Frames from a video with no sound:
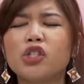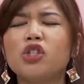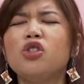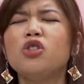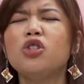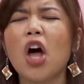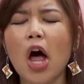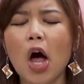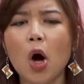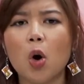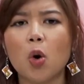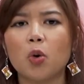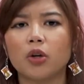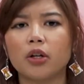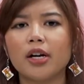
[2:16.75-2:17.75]

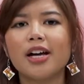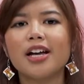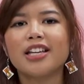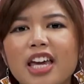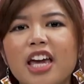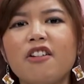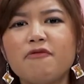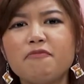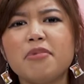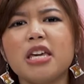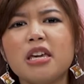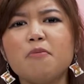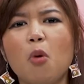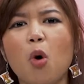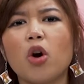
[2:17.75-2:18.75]
No! Give
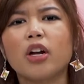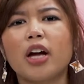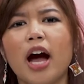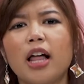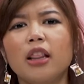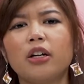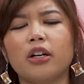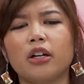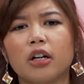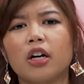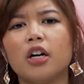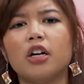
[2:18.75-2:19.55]
me more color,